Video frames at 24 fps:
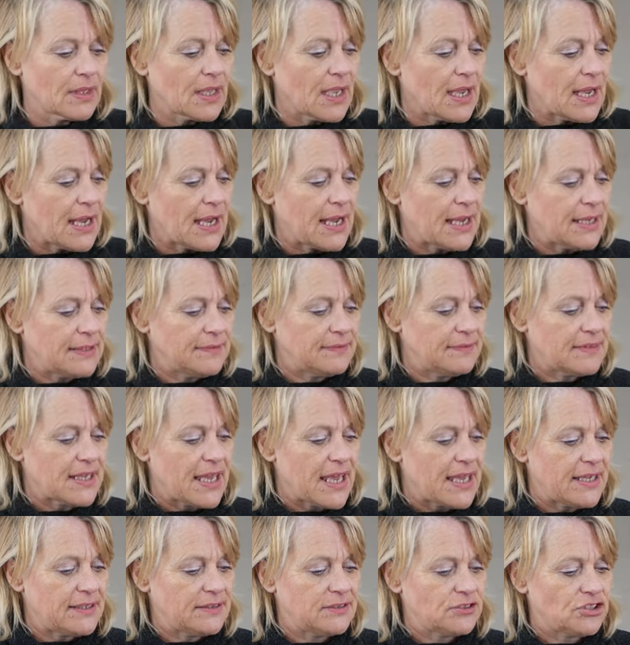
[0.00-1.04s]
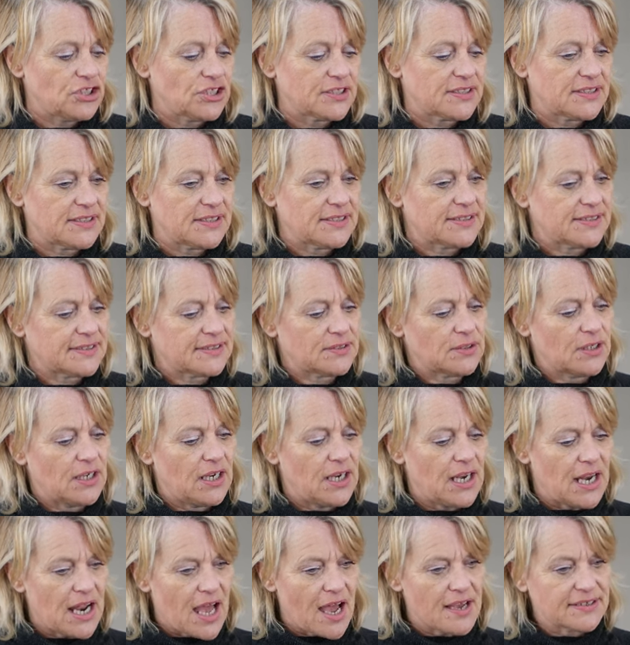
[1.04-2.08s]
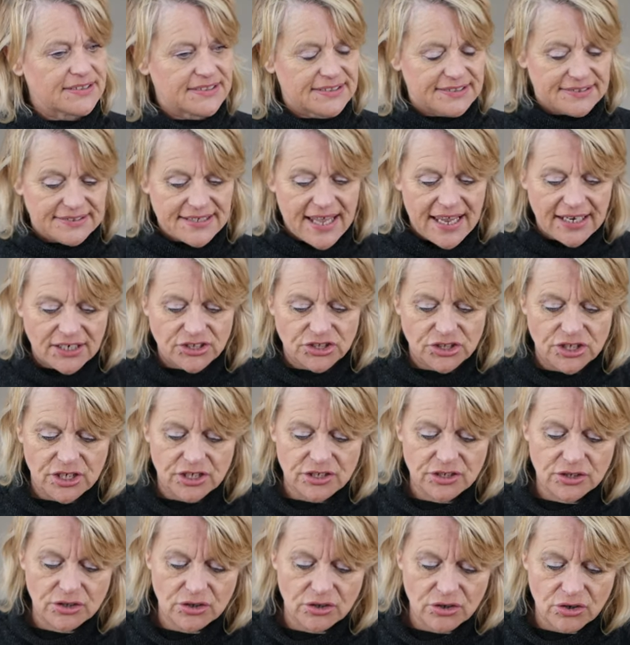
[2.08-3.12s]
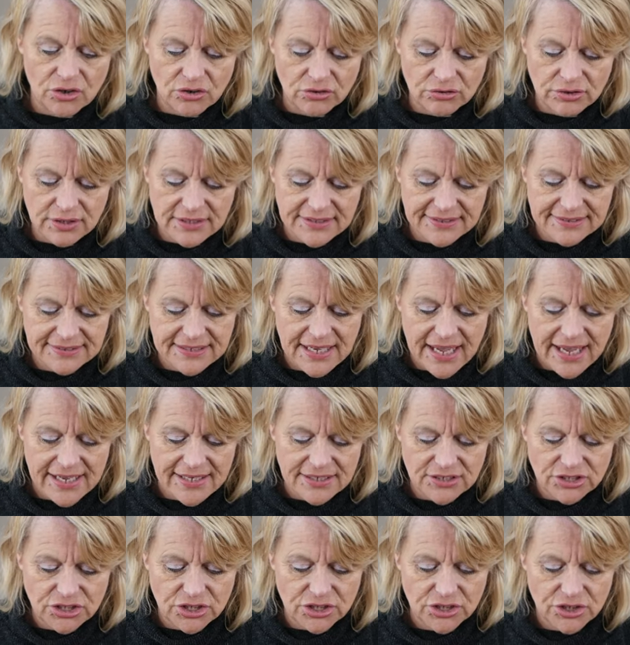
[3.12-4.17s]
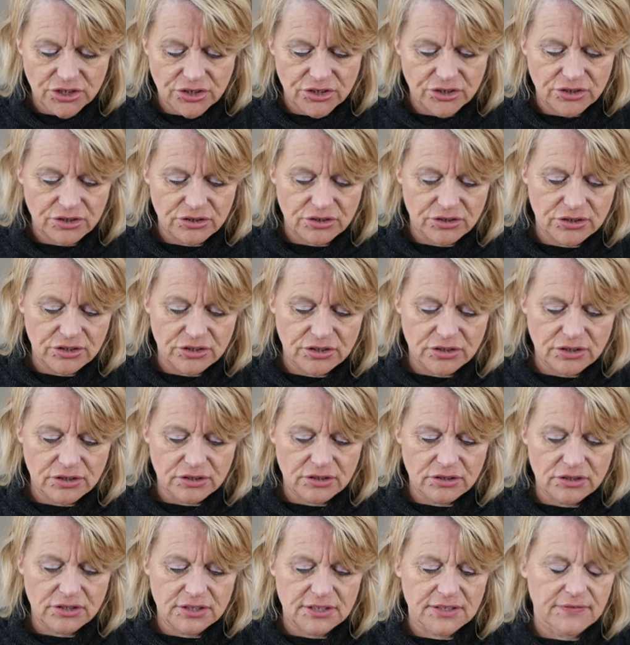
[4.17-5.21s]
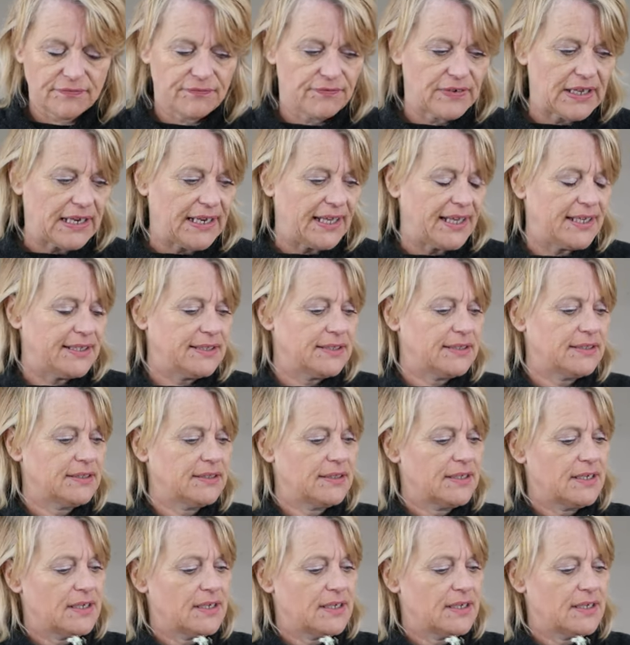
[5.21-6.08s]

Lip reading: and then just this last section on the side here to fill in.